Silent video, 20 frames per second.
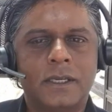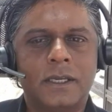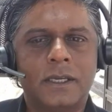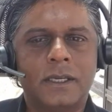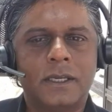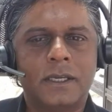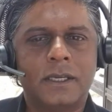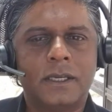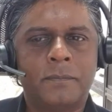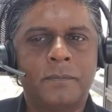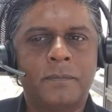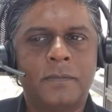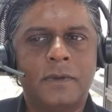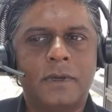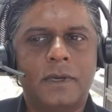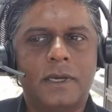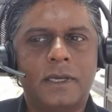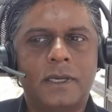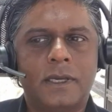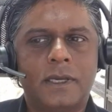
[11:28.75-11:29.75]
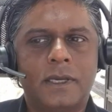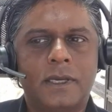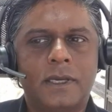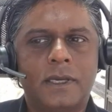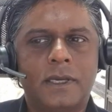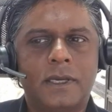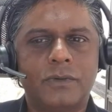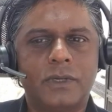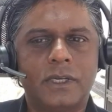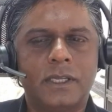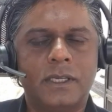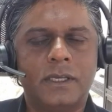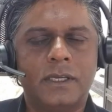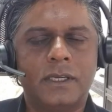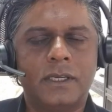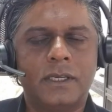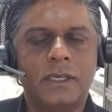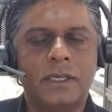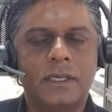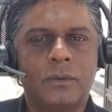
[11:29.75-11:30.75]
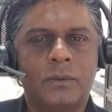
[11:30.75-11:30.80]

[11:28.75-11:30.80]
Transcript: I think it's really about